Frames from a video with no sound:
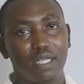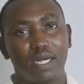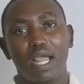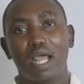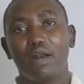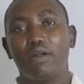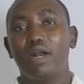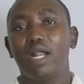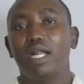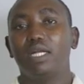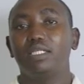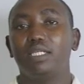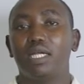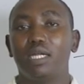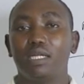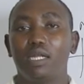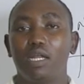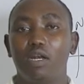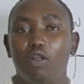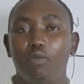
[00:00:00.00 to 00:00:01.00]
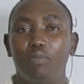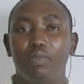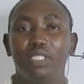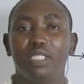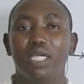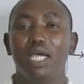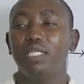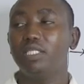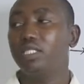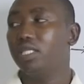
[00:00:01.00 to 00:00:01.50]
310
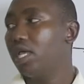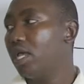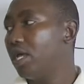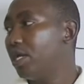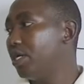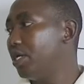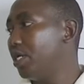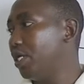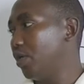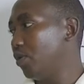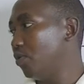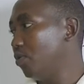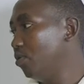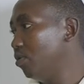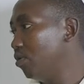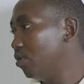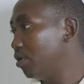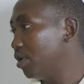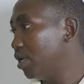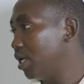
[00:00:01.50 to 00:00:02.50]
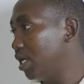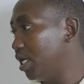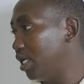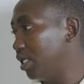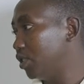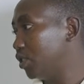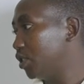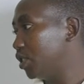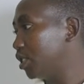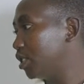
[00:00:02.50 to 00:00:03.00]
kilometers due
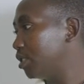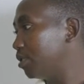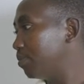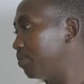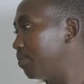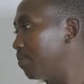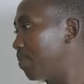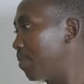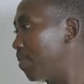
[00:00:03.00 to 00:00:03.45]
east.